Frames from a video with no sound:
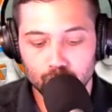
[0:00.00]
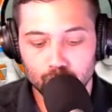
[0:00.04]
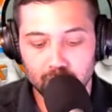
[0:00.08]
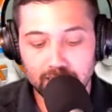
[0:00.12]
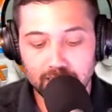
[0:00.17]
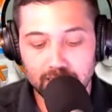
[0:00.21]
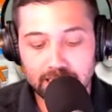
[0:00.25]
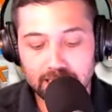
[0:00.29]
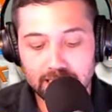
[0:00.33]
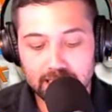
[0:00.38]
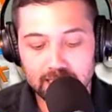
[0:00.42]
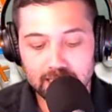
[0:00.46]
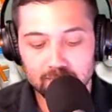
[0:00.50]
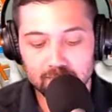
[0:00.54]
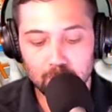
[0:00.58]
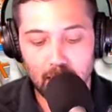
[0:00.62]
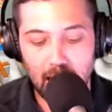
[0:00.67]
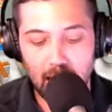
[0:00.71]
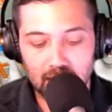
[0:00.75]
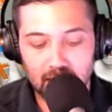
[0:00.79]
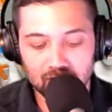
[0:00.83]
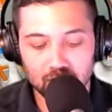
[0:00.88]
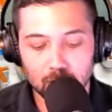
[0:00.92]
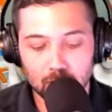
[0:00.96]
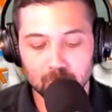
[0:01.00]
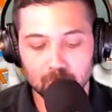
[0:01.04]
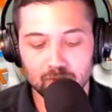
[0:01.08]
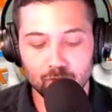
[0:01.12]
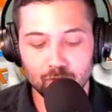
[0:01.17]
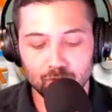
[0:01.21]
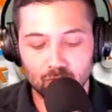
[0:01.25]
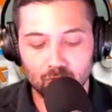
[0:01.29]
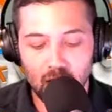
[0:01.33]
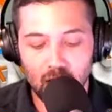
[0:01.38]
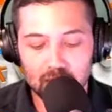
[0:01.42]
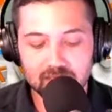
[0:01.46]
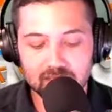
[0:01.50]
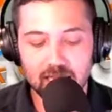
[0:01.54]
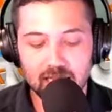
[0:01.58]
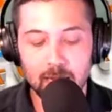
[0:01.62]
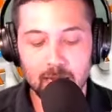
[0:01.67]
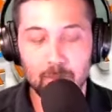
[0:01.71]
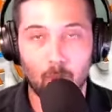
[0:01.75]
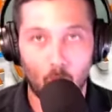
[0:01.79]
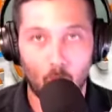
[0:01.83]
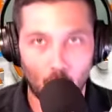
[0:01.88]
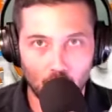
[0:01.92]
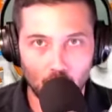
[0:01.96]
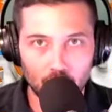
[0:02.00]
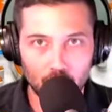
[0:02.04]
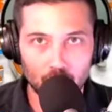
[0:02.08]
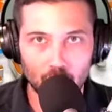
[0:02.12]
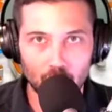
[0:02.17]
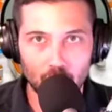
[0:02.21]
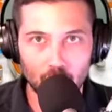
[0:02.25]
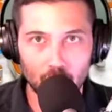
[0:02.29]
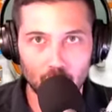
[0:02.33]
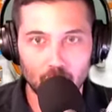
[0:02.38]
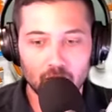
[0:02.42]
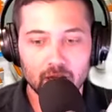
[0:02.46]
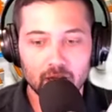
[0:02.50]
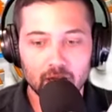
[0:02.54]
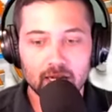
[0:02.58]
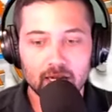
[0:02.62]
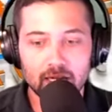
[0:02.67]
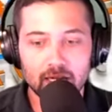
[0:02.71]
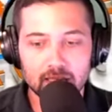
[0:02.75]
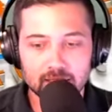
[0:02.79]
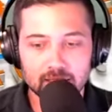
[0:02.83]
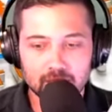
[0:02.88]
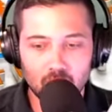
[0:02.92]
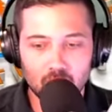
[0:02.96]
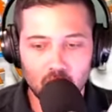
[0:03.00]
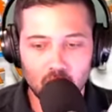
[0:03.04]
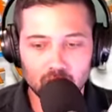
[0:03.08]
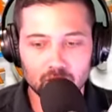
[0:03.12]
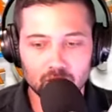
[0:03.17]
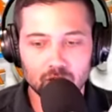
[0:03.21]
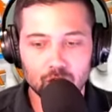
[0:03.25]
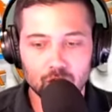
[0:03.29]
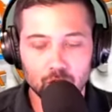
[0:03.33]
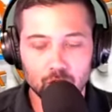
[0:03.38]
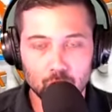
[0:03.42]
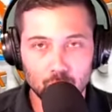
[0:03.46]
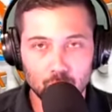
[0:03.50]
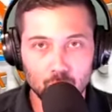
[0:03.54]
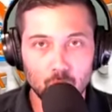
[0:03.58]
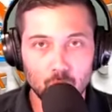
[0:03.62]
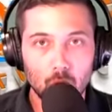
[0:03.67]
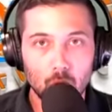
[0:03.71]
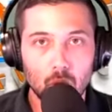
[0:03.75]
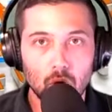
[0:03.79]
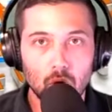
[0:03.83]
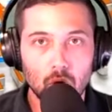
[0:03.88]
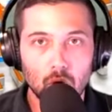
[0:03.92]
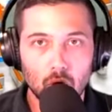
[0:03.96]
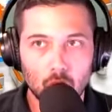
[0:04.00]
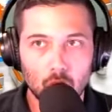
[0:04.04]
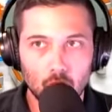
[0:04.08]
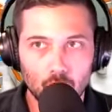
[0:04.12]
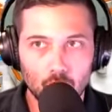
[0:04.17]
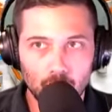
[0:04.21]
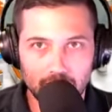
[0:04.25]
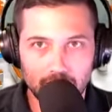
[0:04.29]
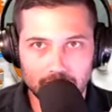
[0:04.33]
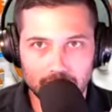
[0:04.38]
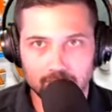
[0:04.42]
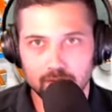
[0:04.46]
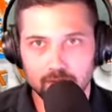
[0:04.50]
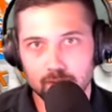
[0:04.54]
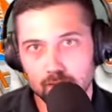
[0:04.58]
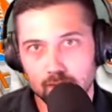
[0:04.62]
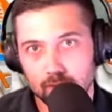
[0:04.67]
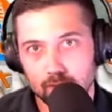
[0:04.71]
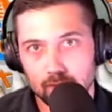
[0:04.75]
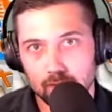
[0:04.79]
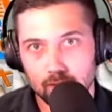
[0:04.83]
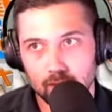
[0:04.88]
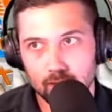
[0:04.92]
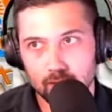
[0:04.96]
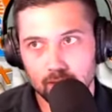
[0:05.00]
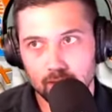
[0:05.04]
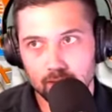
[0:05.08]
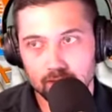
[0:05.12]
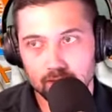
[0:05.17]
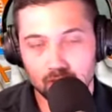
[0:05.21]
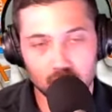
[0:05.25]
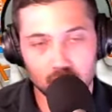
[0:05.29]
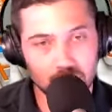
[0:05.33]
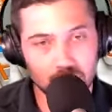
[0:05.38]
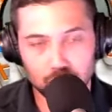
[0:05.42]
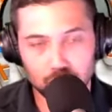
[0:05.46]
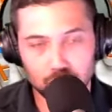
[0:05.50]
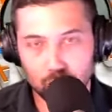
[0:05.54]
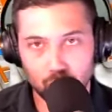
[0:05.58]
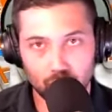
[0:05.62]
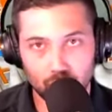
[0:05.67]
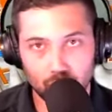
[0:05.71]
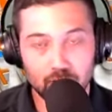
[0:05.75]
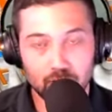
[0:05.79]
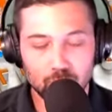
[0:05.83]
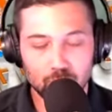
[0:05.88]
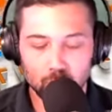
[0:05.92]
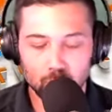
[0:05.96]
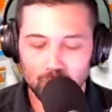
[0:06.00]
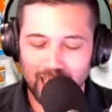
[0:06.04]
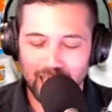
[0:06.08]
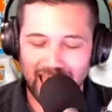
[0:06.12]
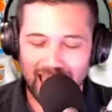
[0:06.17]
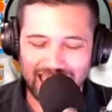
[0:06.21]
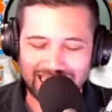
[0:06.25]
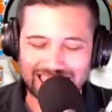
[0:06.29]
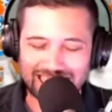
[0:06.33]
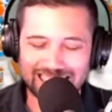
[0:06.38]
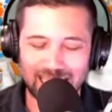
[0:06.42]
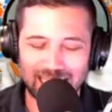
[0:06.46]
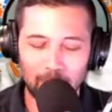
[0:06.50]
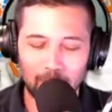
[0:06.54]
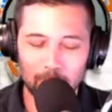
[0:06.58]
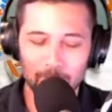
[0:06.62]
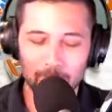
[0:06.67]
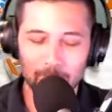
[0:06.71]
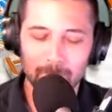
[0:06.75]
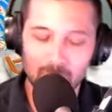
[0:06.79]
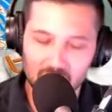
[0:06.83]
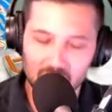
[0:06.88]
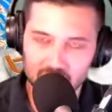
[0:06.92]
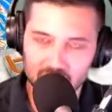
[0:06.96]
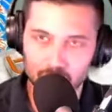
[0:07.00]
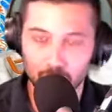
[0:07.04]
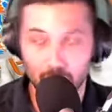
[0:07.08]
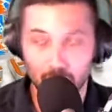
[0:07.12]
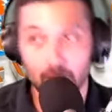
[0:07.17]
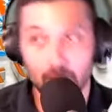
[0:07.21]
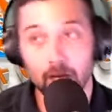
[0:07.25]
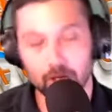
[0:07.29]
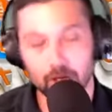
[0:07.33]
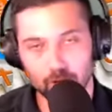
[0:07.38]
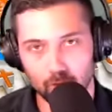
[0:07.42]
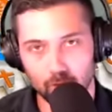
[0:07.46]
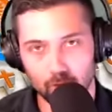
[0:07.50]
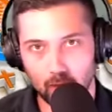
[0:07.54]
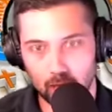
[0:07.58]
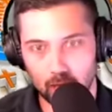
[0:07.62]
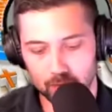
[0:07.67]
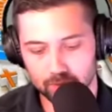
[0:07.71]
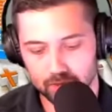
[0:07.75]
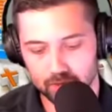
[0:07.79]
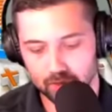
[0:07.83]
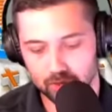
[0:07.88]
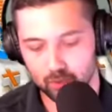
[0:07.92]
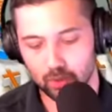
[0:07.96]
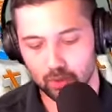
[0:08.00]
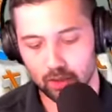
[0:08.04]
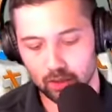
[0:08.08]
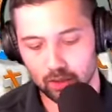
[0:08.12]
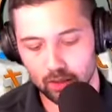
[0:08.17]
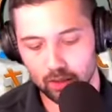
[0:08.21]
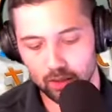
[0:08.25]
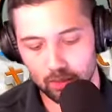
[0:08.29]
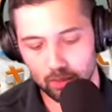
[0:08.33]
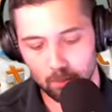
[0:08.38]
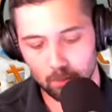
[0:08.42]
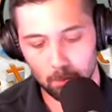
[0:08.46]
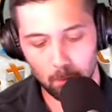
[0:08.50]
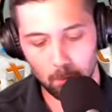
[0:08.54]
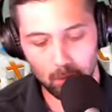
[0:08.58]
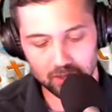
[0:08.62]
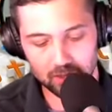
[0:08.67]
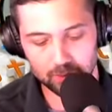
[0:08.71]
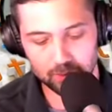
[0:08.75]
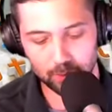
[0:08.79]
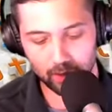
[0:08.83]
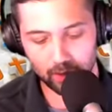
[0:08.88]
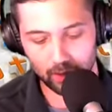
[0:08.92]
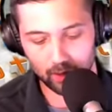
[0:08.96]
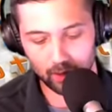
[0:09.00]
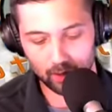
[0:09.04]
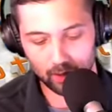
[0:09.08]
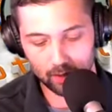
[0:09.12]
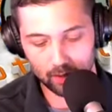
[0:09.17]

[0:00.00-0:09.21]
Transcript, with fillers: in this matchup, DeVante Parker is going to do great. Going to do great. You, he's a must play in your lineups this week. Must play.